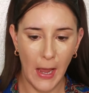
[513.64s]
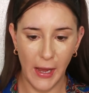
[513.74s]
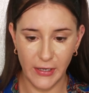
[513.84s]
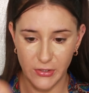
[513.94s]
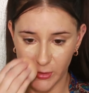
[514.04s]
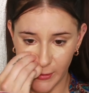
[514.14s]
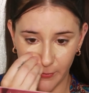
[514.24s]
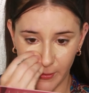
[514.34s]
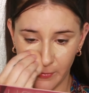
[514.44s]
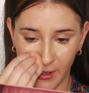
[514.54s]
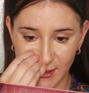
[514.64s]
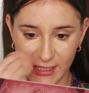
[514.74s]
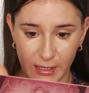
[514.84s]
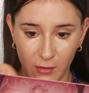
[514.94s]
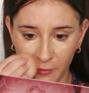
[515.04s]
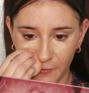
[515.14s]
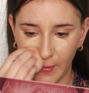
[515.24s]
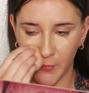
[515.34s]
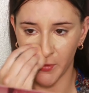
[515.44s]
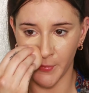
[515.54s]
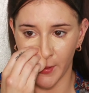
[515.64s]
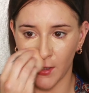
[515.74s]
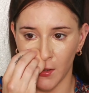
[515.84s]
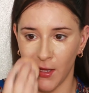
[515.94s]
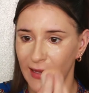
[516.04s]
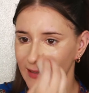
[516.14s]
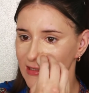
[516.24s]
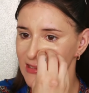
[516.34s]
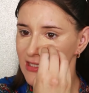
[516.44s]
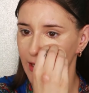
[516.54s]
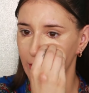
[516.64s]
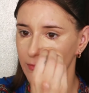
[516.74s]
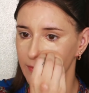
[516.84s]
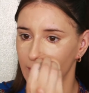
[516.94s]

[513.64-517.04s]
I do that with myself and with my clients. I